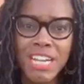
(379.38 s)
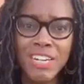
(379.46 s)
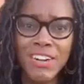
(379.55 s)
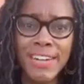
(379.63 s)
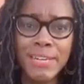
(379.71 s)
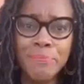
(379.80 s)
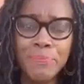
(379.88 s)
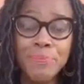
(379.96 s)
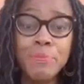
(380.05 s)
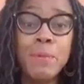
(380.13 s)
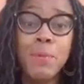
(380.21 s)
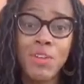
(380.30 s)
All right,
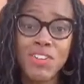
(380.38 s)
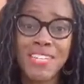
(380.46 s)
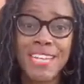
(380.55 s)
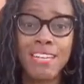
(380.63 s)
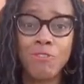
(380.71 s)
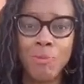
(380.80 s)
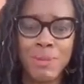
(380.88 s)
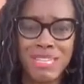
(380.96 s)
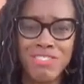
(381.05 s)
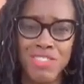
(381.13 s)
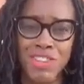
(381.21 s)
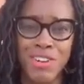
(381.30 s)
people are selling from
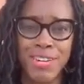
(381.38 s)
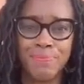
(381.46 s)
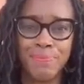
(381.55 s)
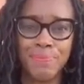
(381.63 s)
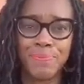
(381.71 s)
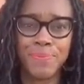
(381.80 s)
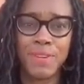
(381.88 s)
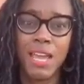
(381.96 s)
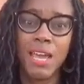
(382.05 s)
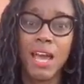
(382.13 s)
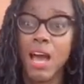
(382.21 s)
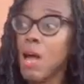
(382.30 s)
Instagram.
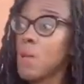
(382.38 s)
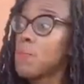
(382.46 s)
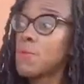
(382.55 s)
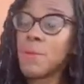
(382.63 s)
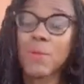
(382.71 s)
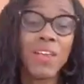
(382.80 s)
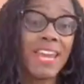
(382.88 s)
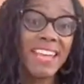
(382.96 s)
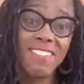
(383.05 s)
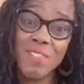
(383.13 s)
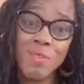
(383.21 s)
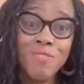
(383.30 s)
People on
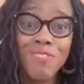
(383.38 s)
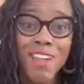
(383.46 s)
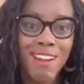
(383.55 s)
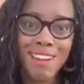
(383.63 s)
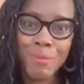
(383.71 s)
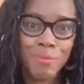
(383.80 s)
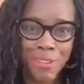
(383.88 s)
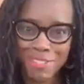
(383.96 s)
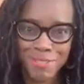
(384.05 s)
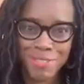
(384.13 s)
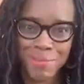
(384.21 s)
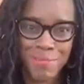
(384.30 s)
Etsy were very
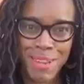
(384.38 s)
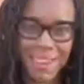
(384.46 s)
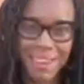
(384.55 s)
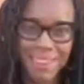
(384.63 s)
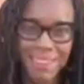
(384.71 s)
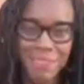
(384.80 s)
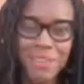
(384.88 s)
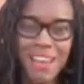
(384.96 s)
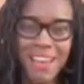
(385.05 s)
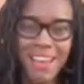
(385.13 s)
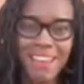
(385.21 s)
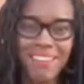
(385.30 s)
impressive to me when
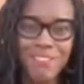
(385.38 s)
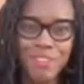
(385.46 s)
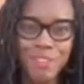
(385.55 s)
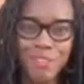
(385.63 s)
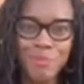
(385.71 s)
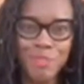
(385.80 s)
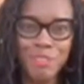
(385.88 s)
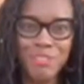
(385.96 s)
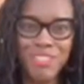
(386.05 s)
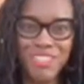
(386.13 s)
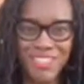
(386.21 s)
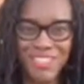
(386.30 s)
I first
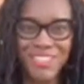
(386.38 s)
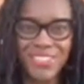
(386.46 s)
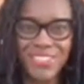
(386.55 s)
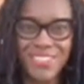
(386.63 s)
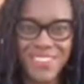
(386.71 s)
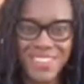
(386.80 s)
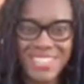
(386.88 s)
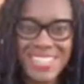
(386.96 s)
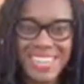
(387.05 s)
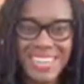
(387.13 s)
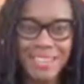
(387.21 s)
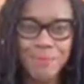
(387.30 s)
moved to New York
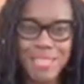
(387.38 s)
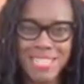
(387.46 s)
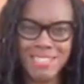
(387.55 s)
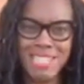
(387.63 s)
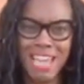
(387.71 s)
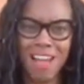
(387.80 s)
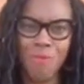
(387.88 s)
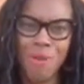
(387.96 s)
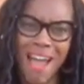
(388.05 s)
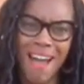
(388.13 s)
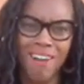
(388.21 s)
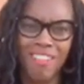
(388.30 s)
City, because it's like,
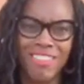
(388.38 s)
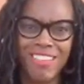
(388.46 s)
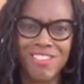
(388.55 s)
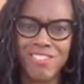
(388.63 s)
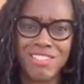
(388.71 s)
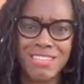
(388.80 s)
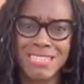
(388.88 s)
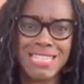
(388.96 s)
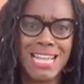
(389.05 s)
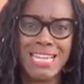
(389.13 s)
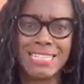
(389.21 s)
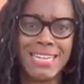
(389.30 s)
wow, these are just
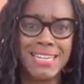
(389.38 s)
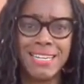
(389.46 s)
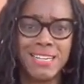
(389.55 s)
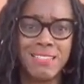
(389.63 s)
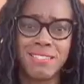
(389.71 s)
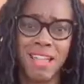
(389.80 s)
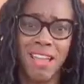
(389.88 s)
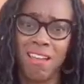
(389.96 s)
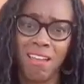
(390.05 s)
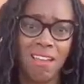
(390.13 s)
like ladies like